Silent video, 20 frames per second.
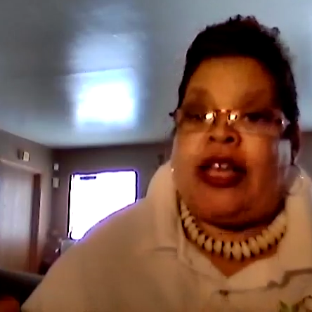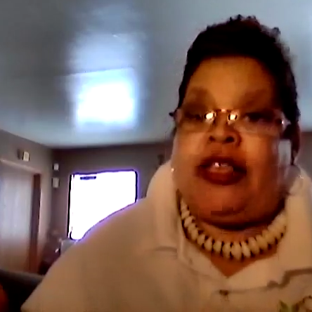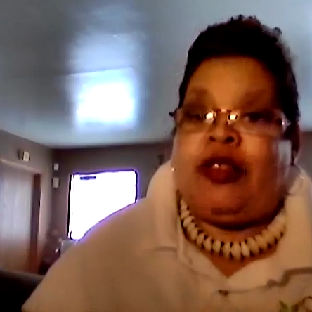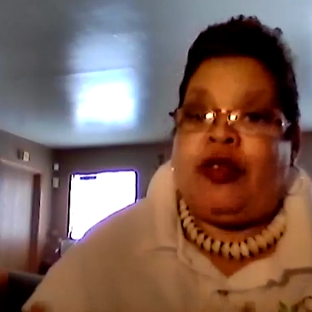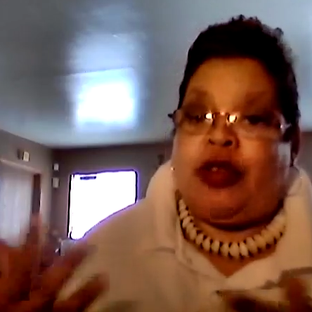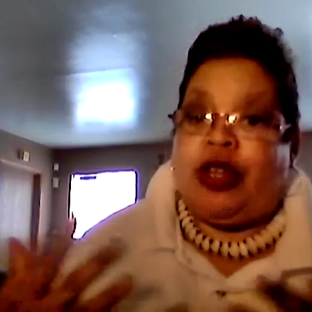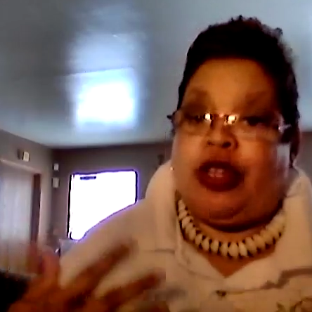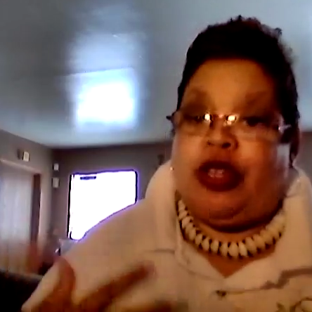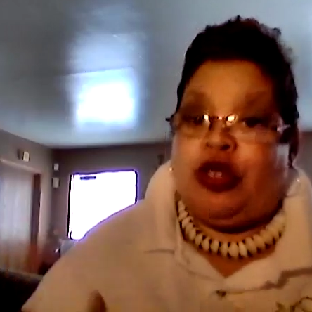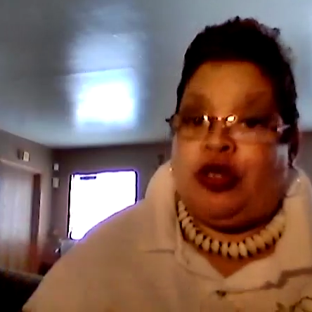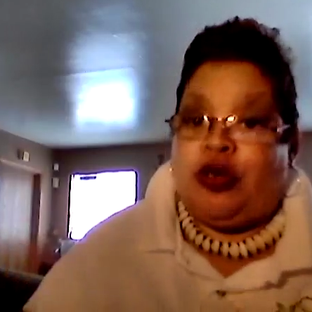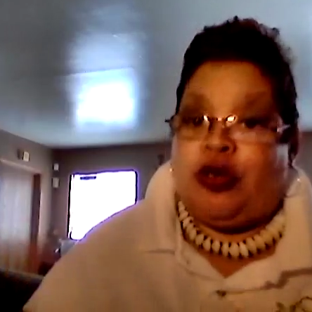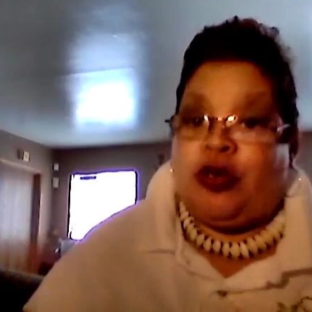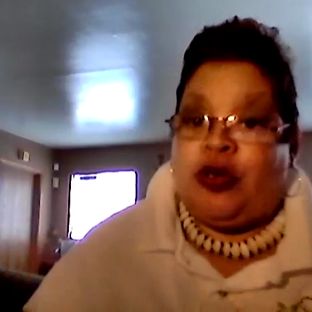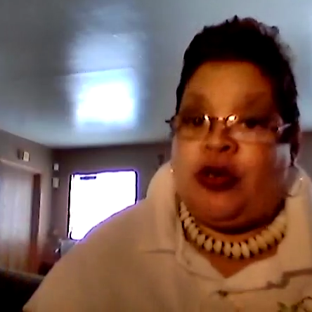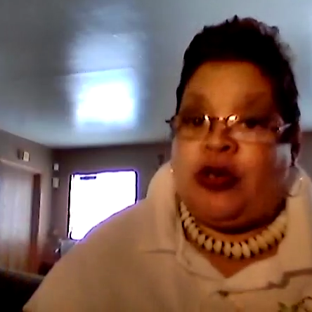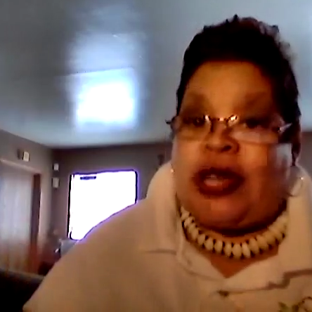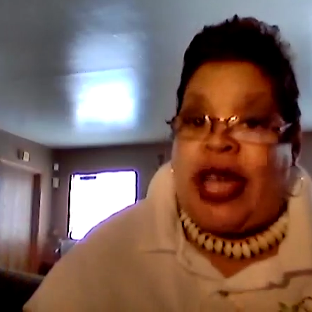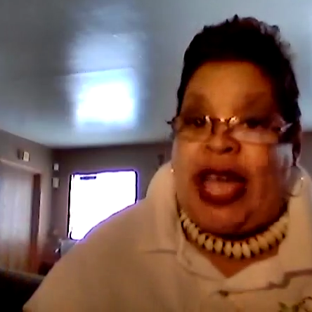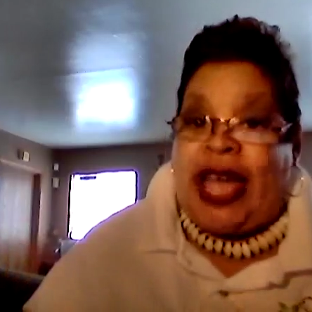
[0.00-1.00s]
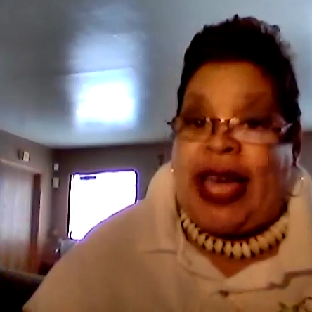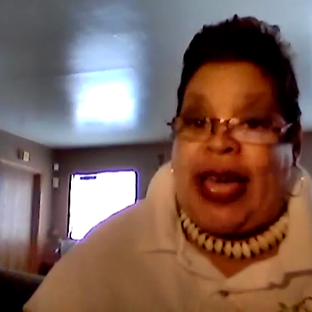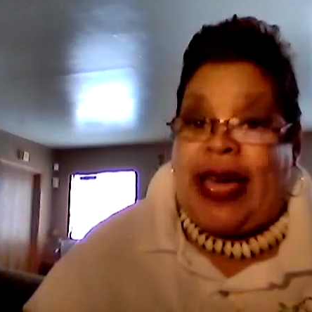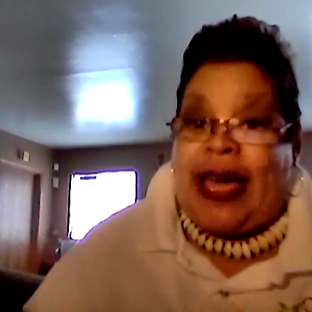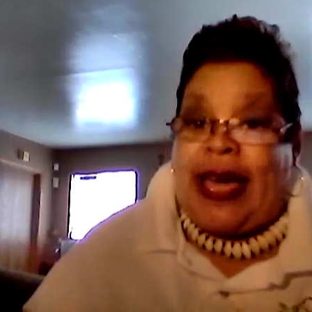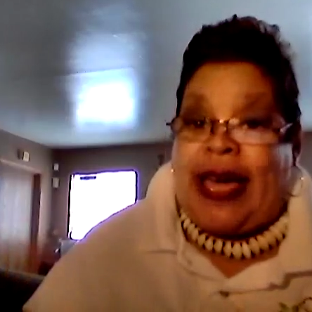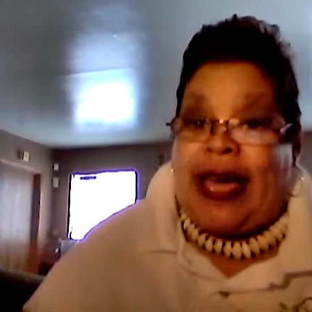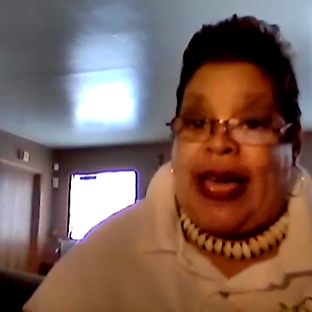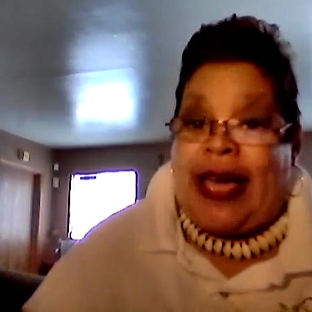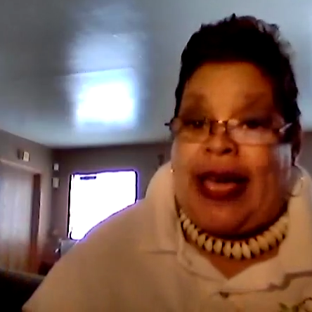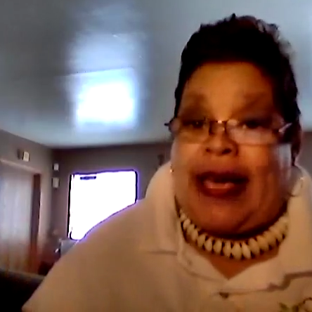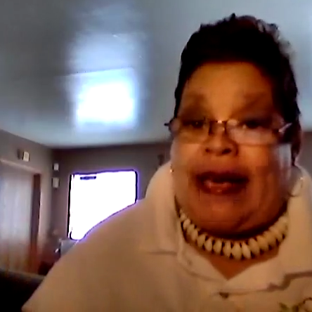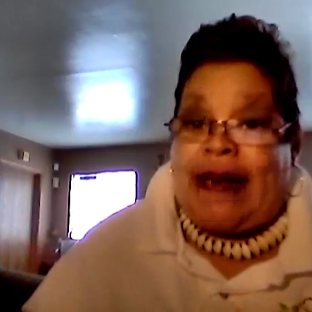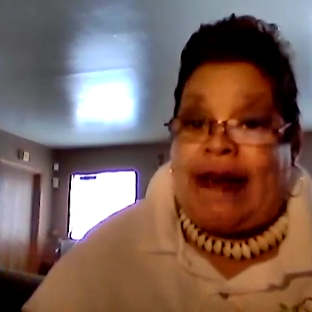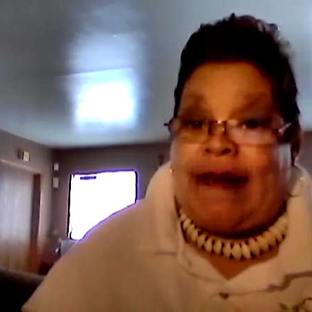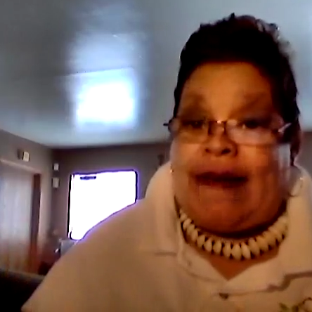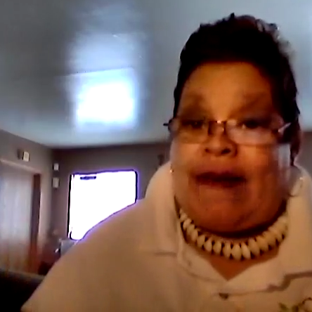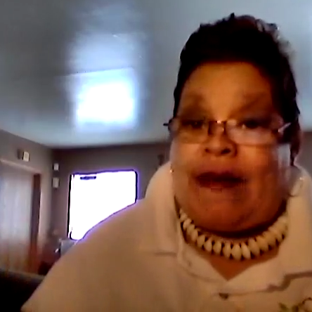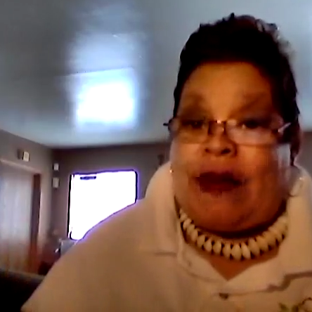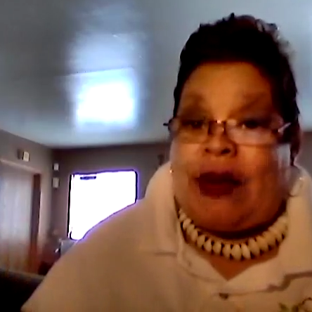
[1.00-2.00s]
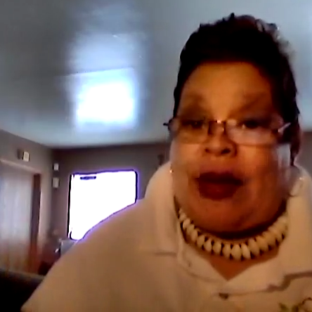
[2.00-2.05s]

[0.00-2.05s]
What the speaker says: You can use a